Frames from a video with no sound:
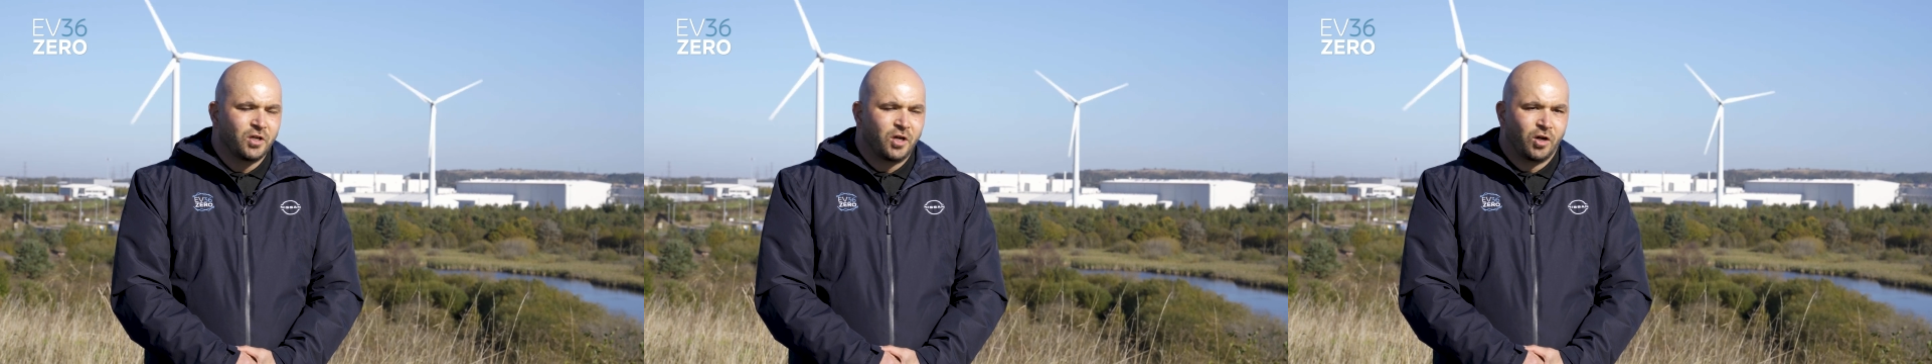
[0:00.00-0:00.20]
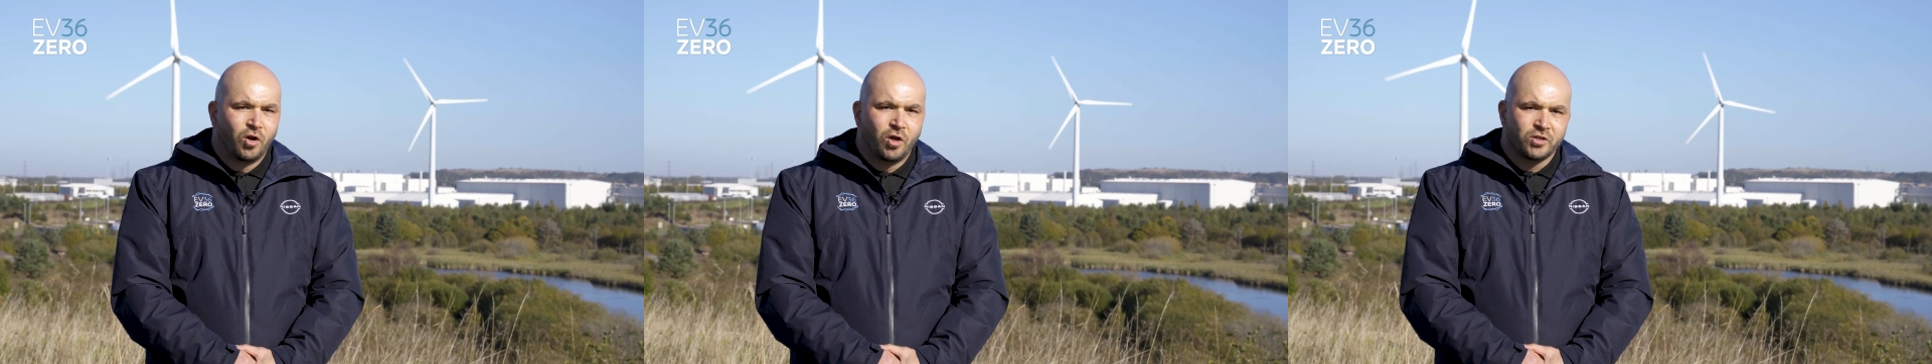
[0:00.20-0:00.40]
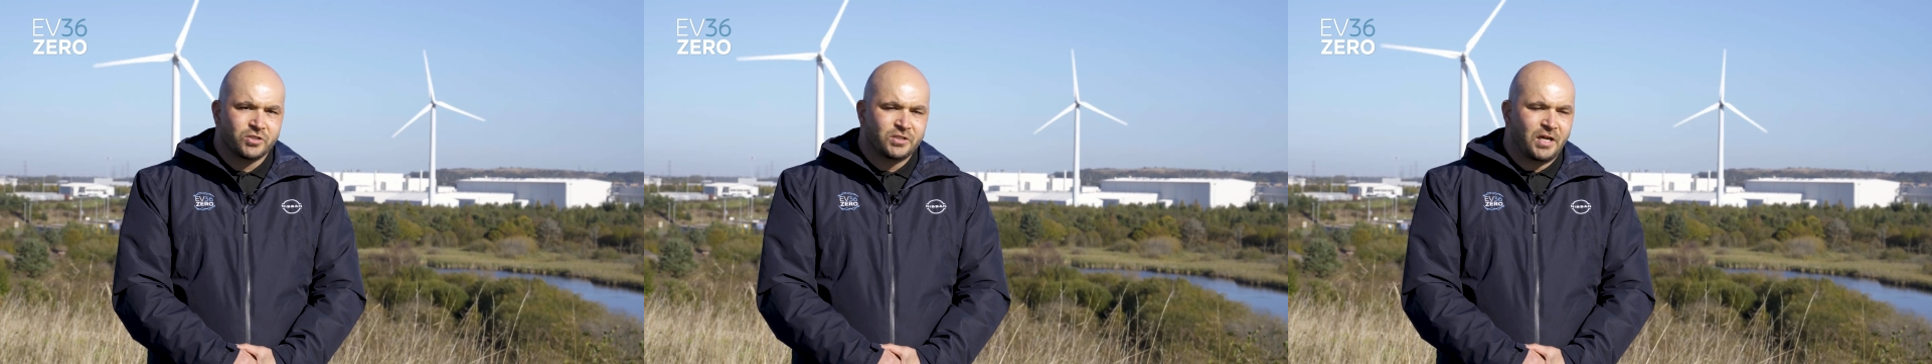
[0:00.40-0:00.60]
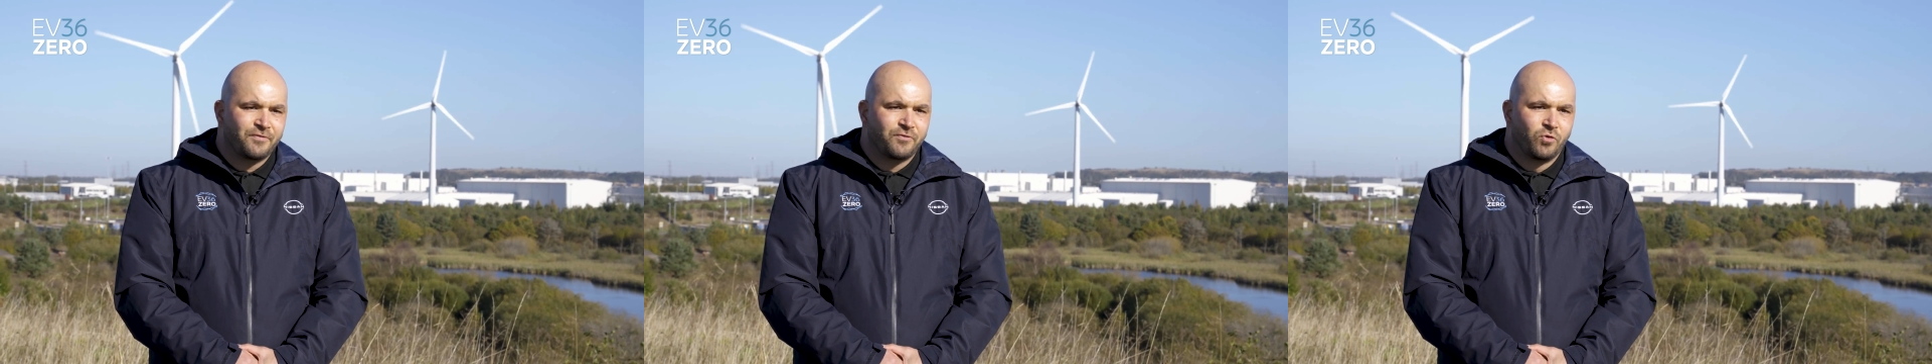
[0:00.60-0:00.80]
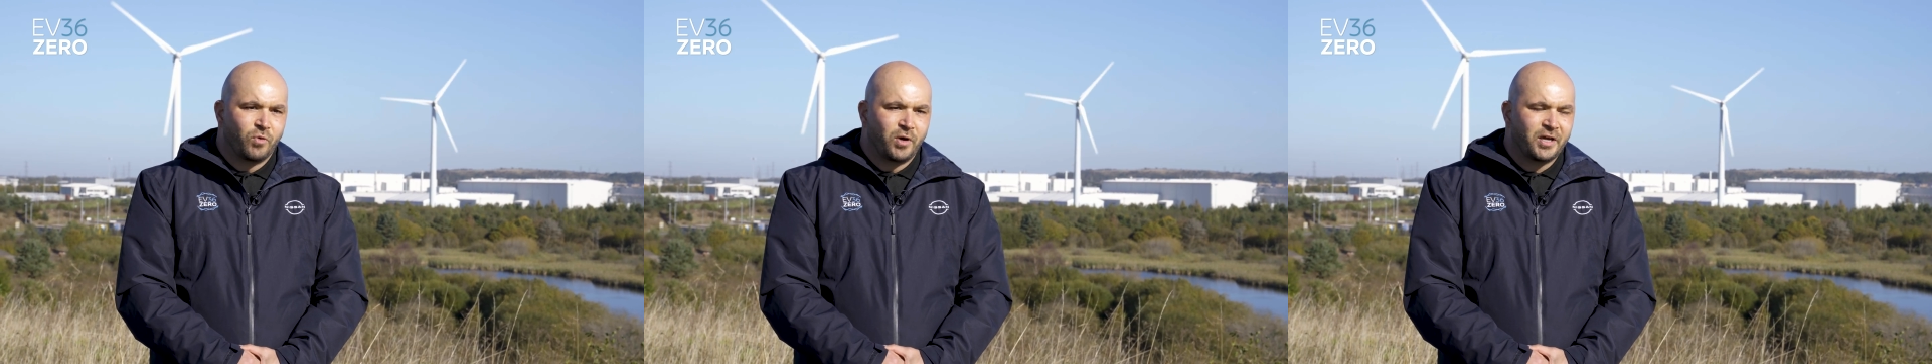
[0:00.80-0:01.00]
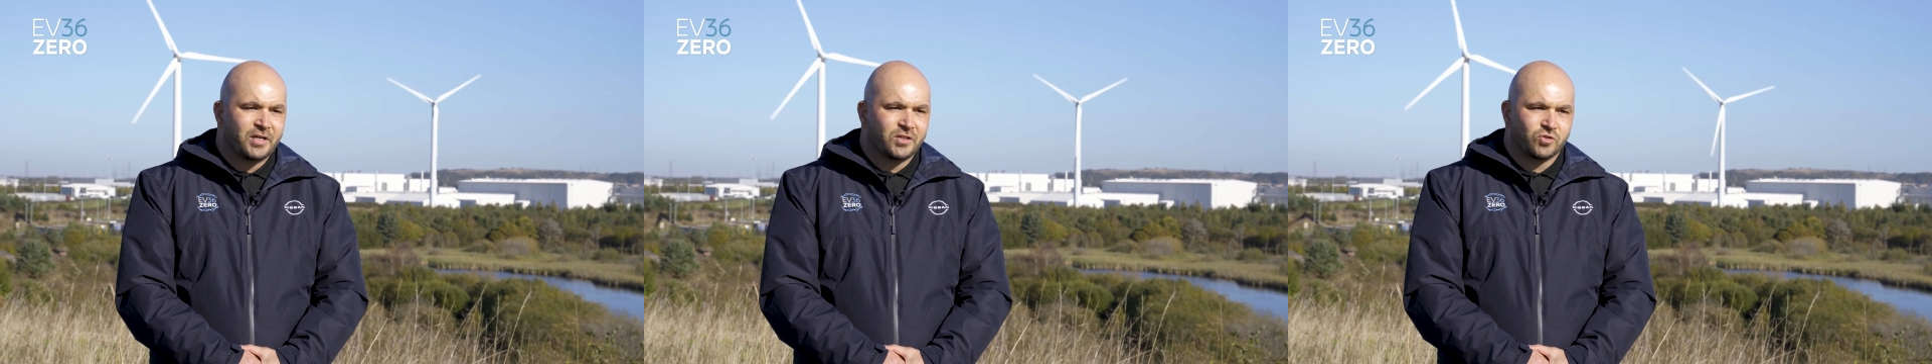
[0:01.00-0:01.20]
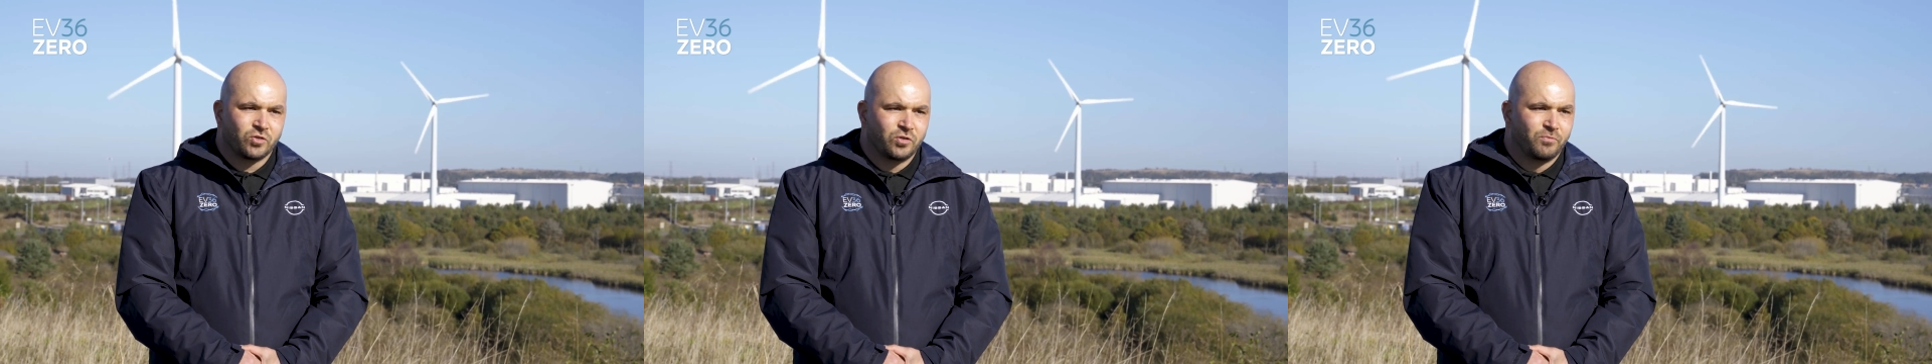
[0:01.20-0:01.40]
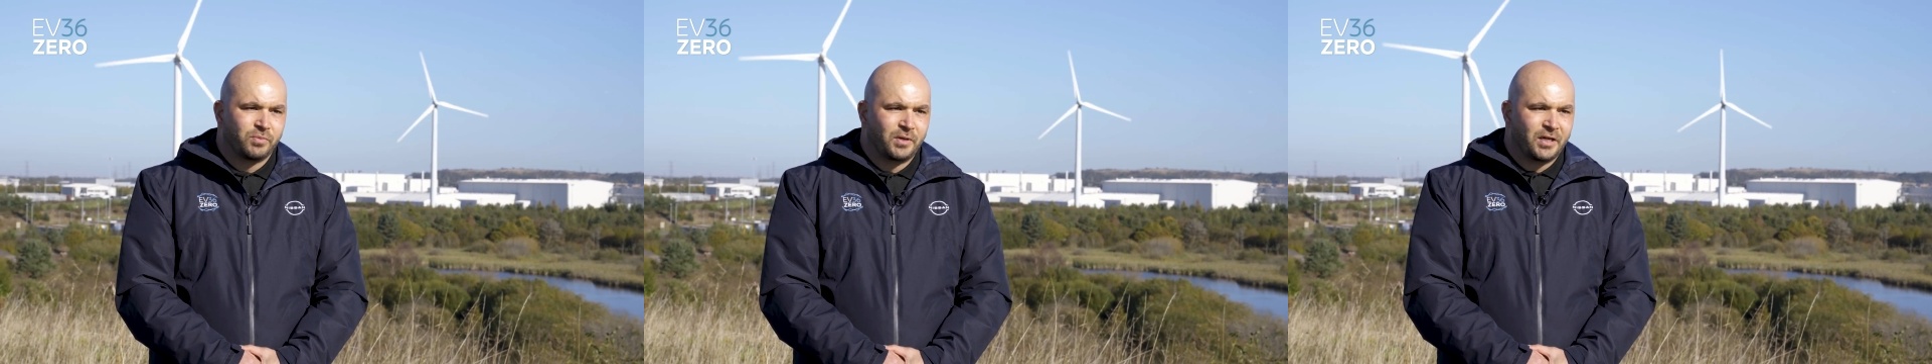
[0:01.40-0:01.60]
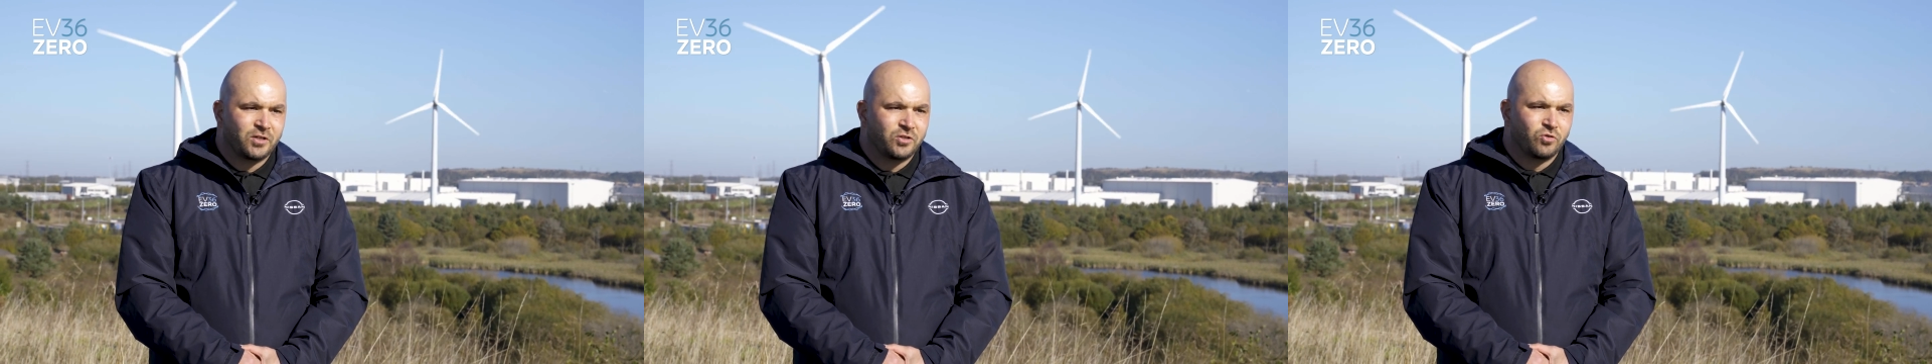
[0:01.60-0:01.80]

A lot of staff who work at Sunderland Plan